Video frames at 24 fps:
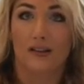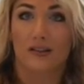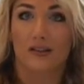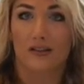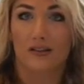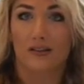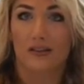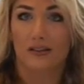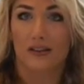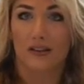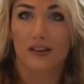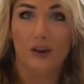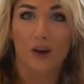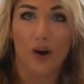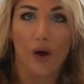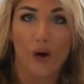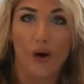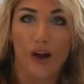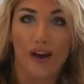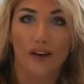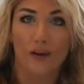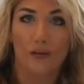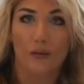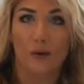It's, you know,
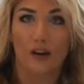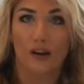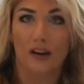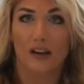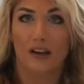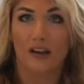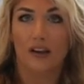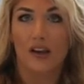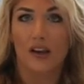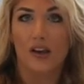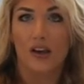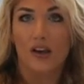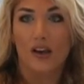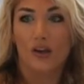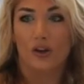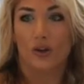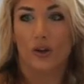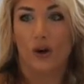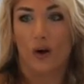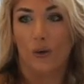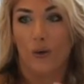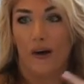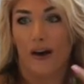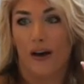I don't want to
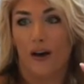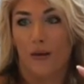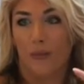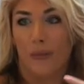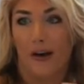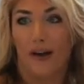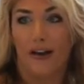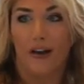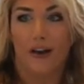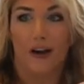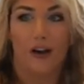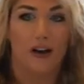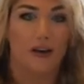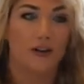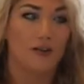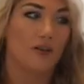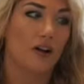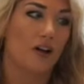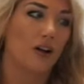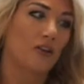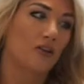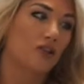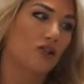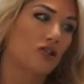go out, buy
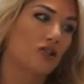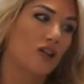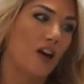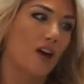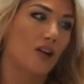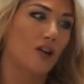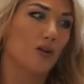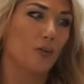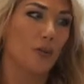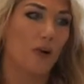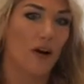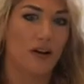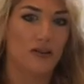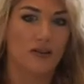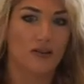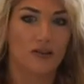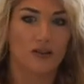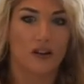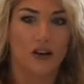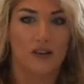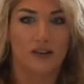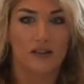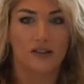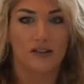$100 shadow box
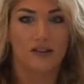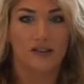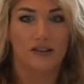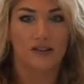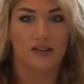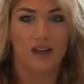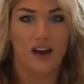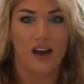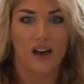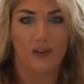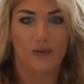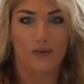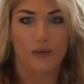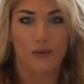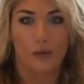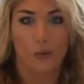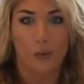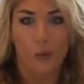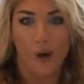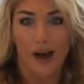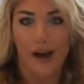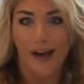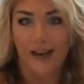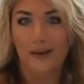and all this stuff.
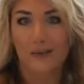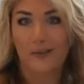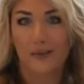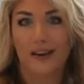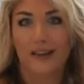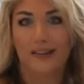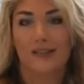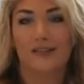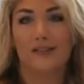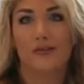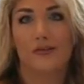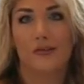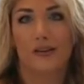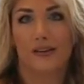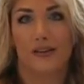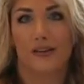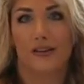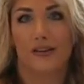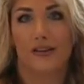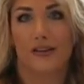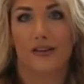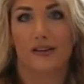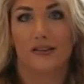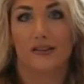Why am I doing
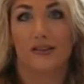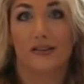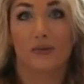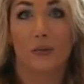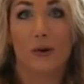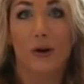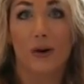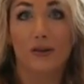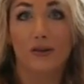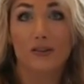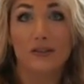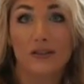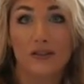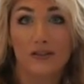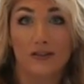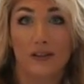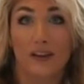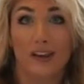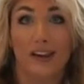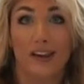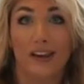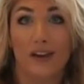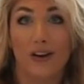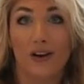all this? To post a
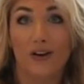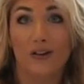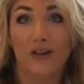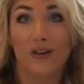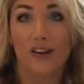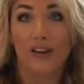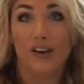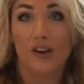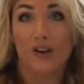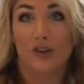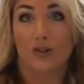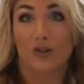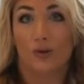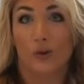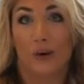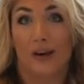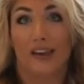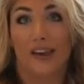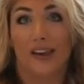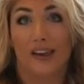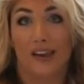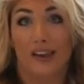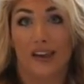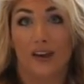video so
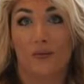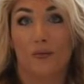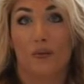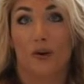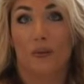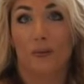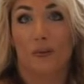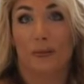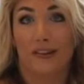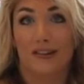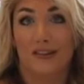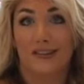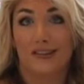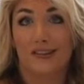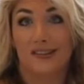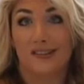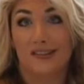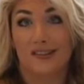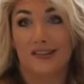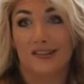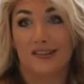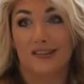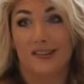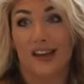I can get more
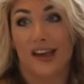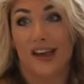business?